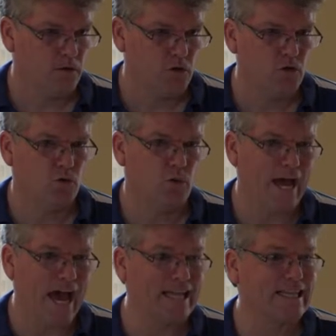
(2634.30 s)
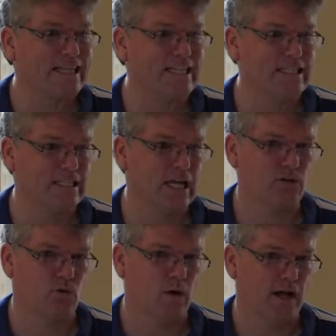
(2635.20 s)
you at least
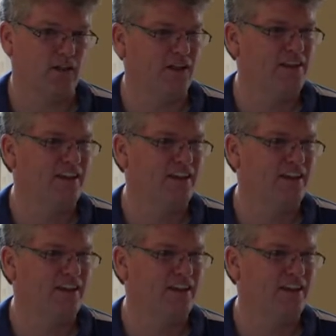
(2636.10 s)
as well